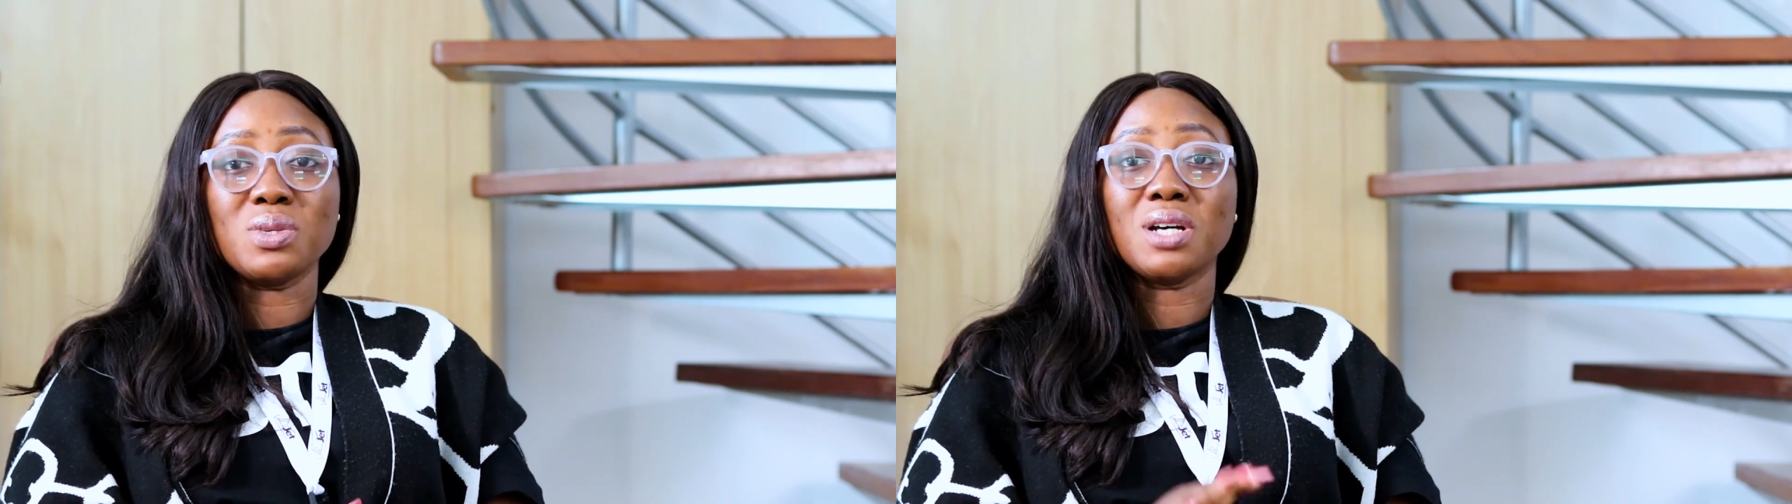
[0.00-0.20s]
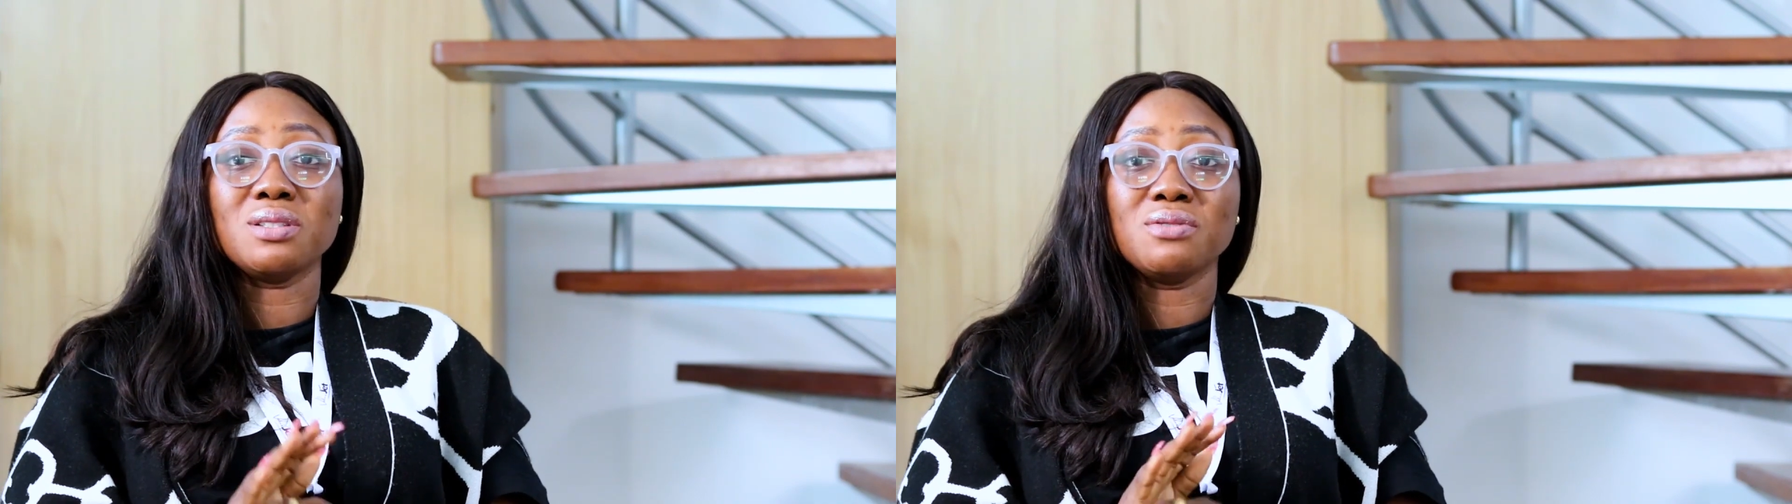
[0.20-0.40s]

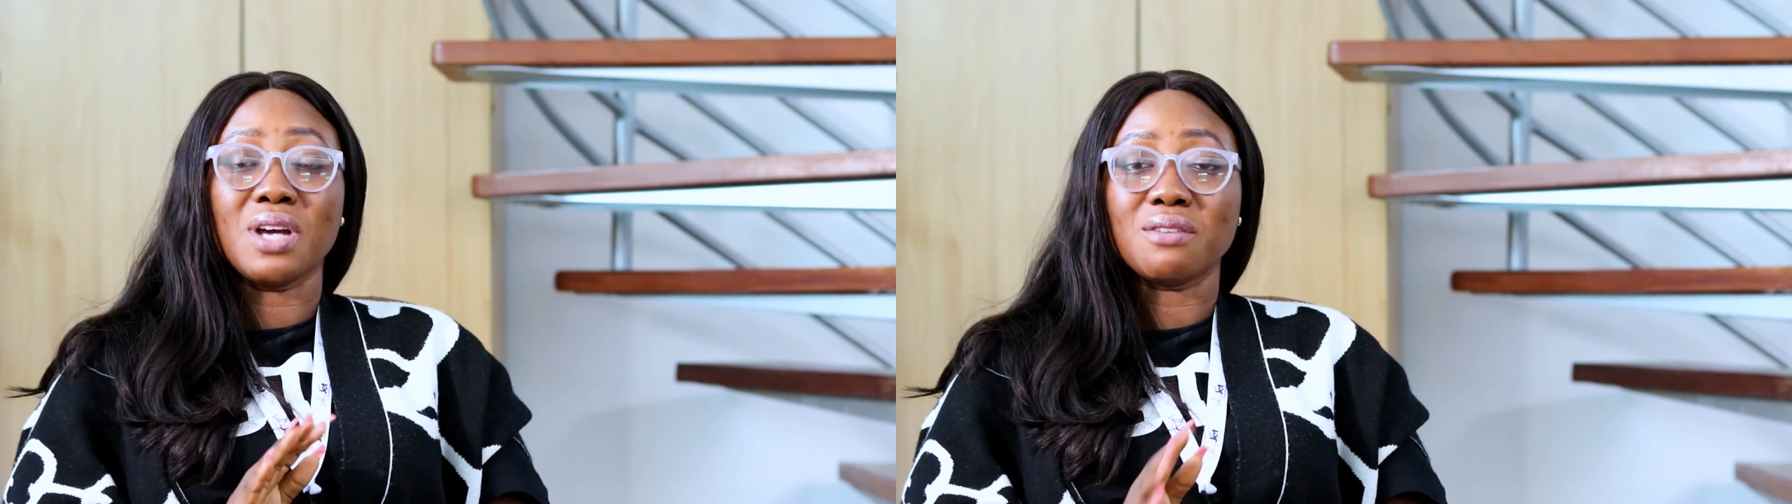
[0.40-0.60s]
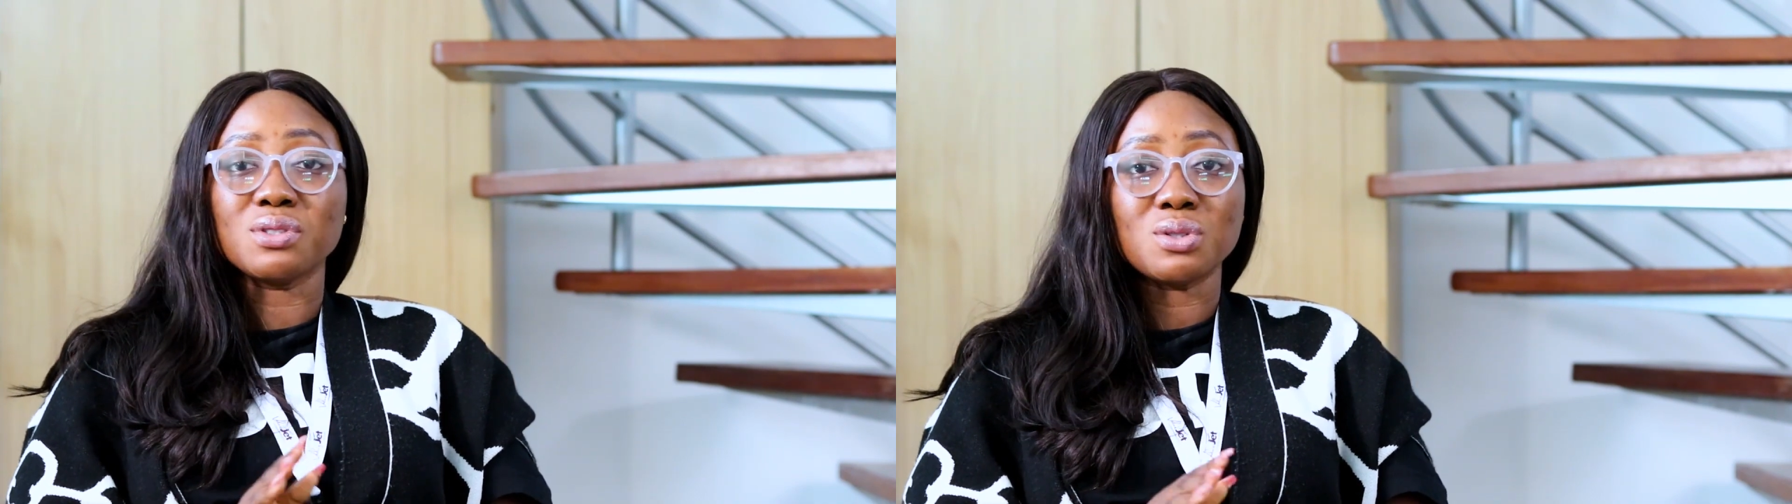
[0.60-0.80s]
without even
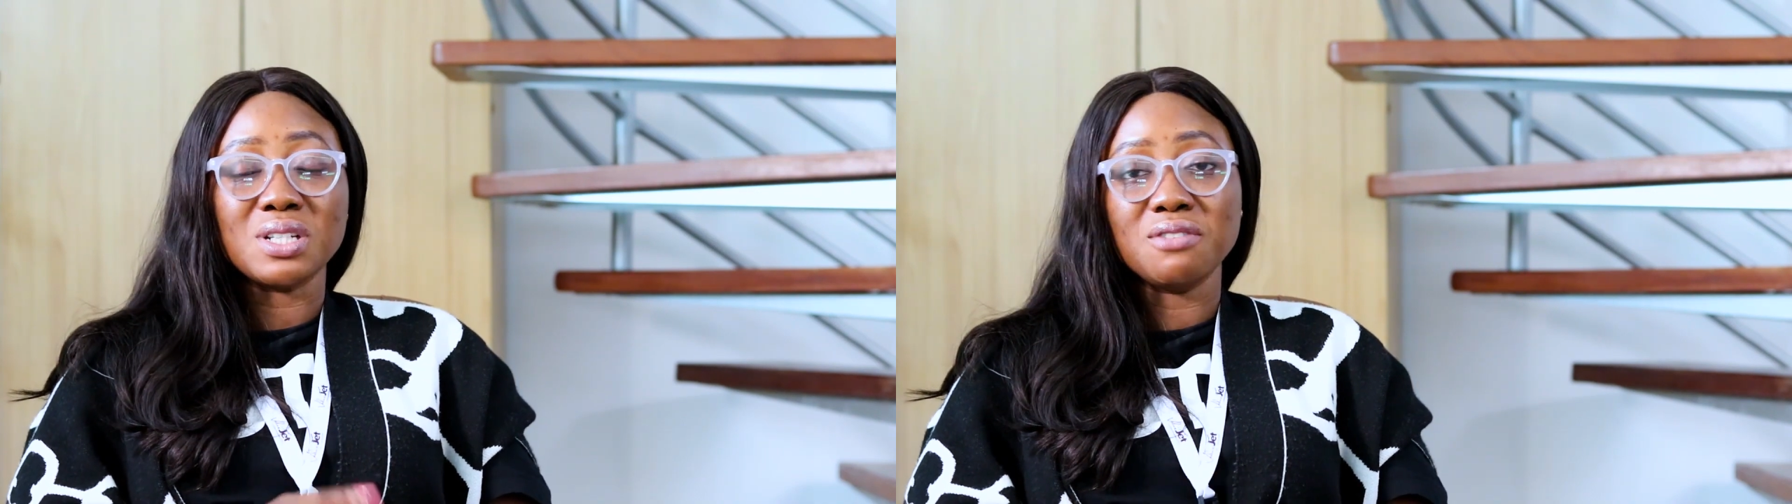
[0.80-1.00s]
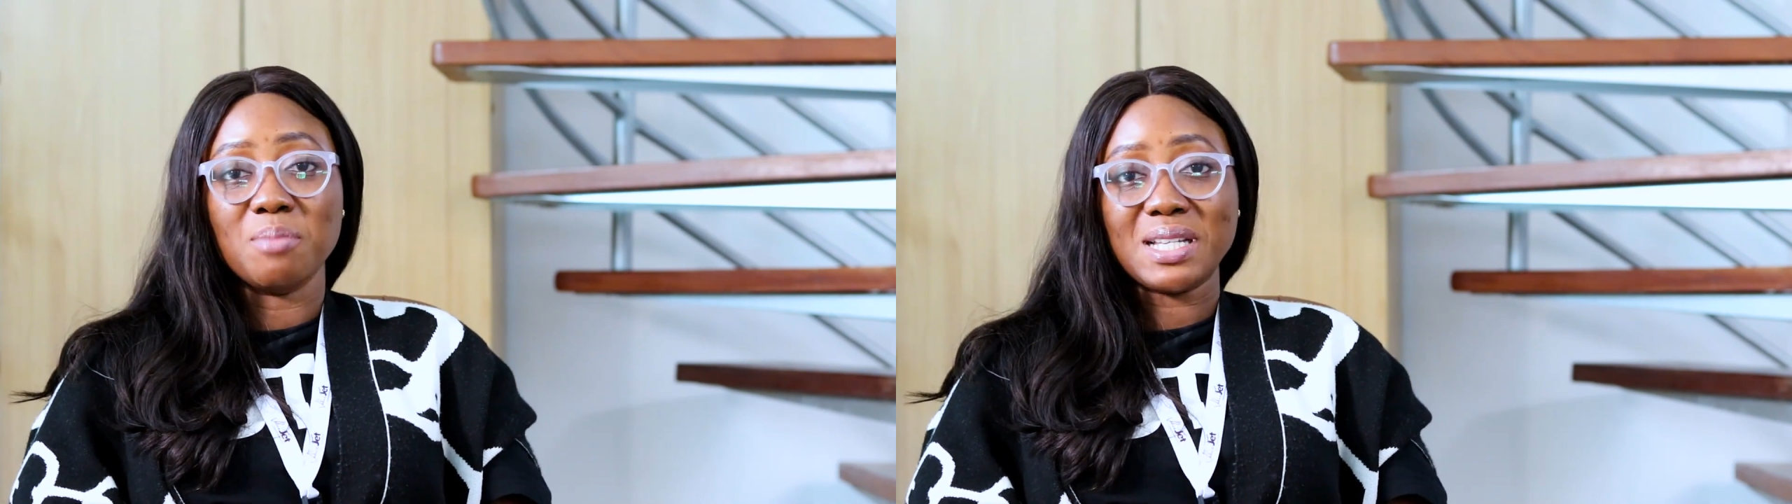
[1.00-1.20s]
having to
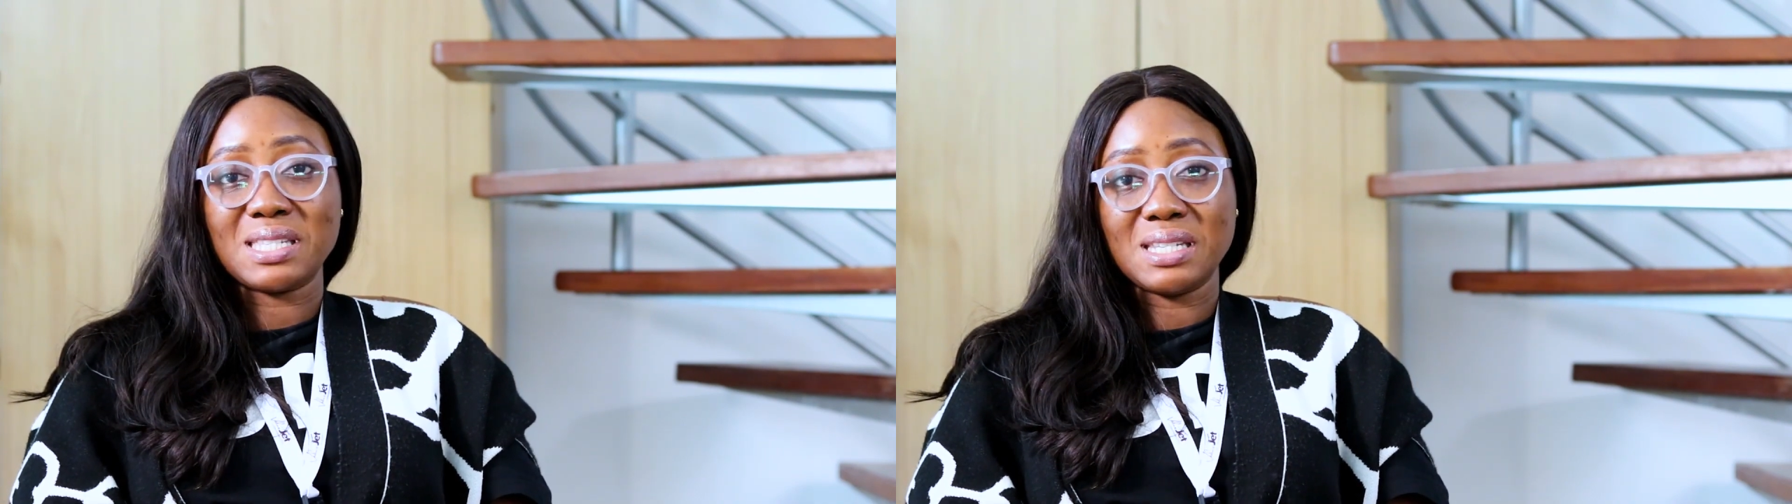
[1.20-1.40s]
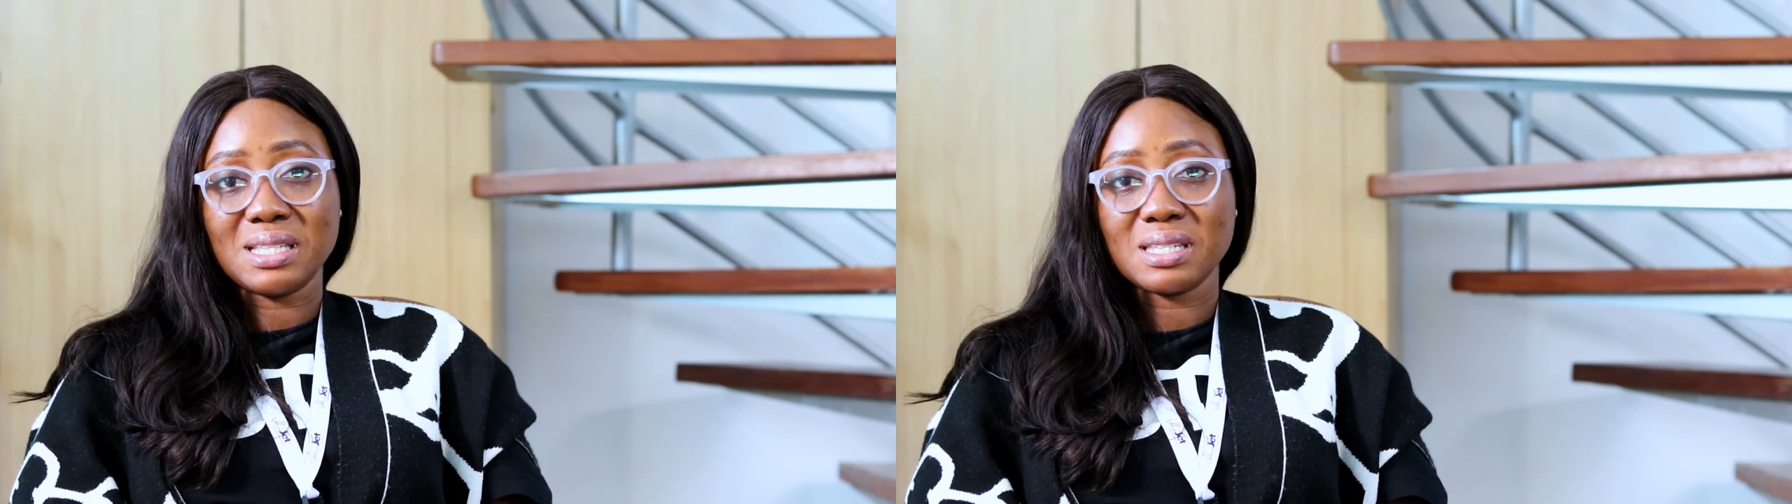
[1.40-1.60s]
leave my
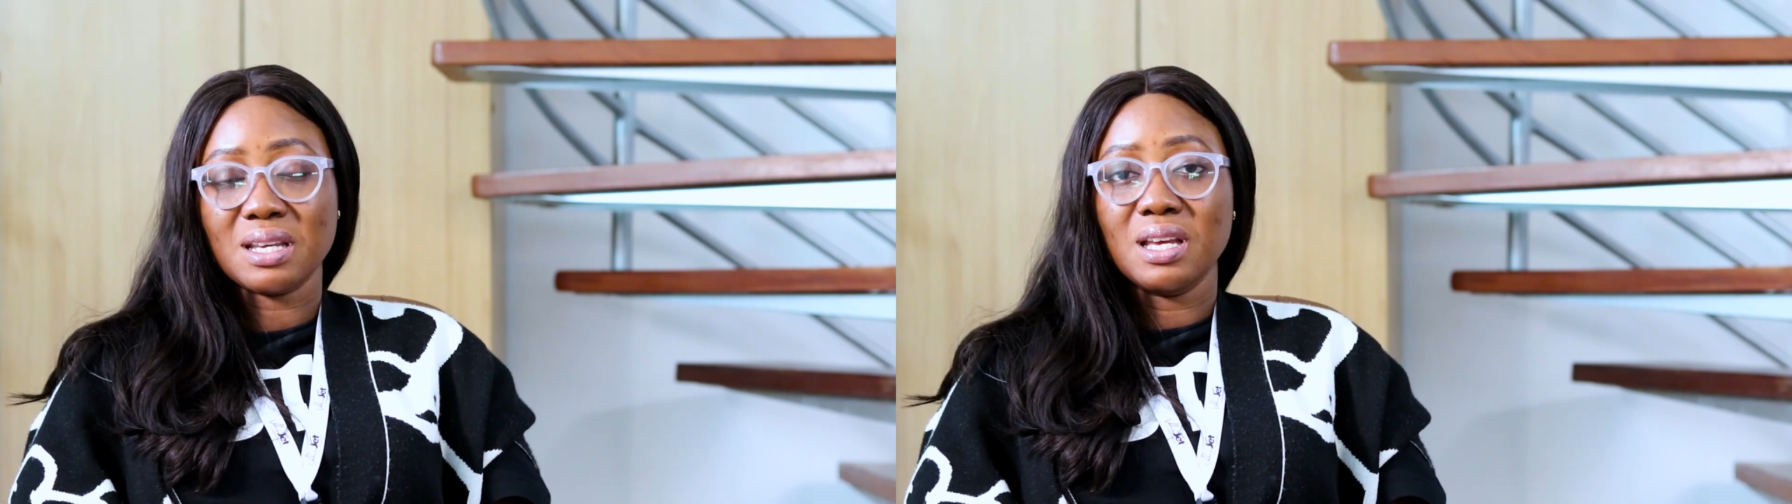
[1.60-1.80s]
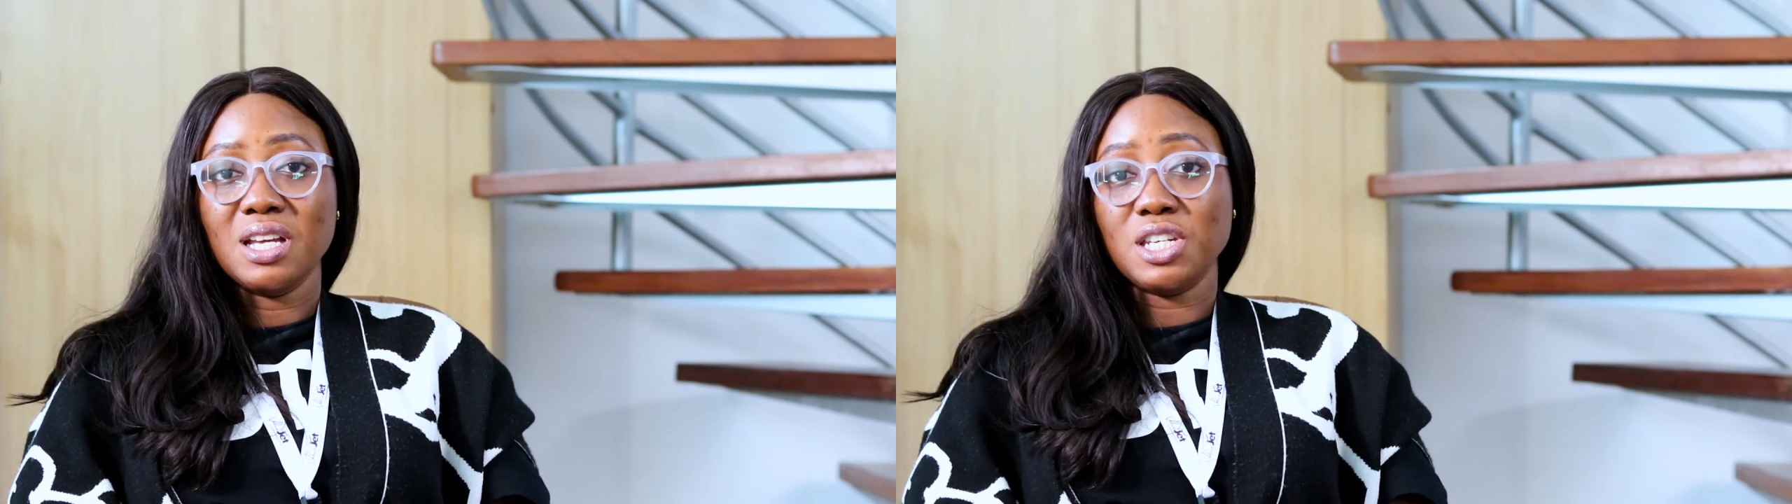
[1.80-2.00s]
seat,
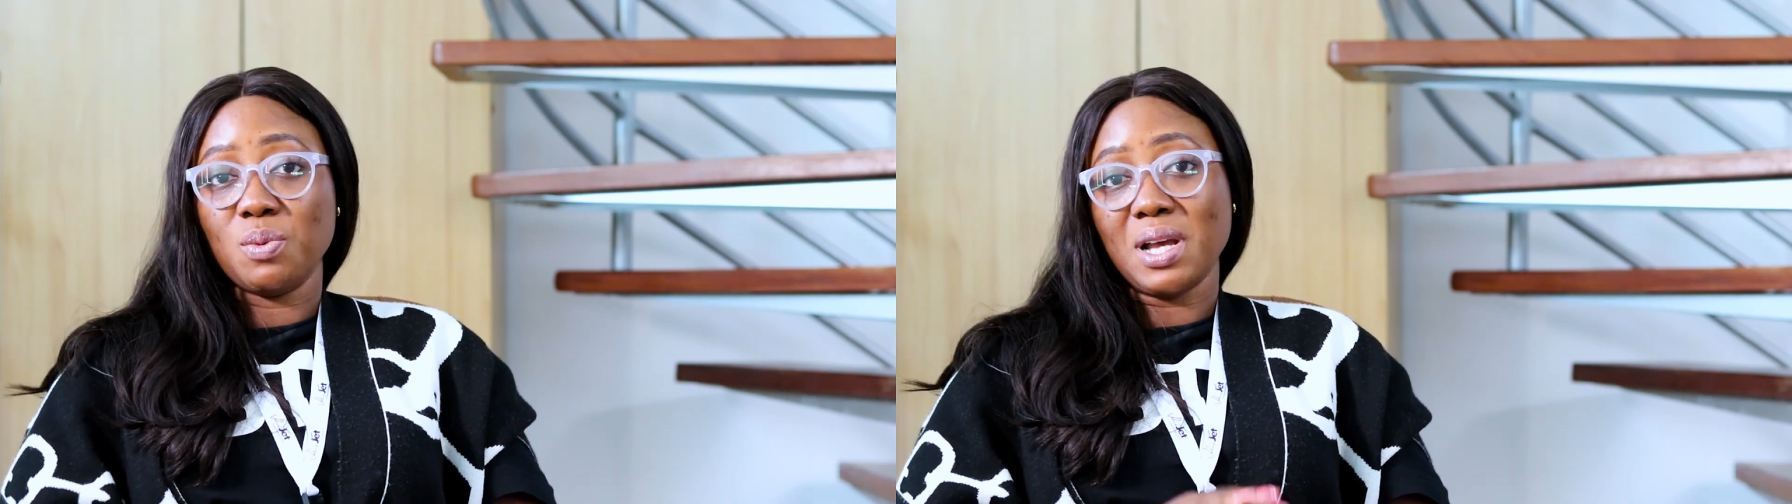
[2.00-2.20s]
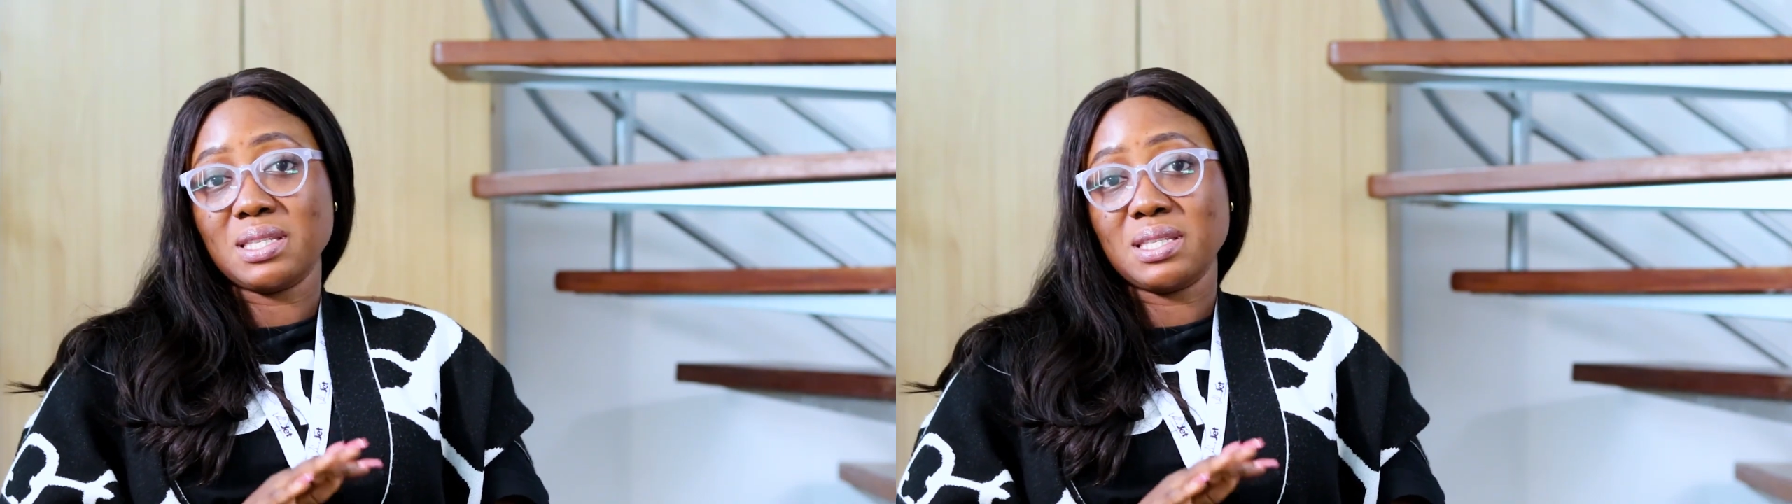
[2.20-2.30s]
they were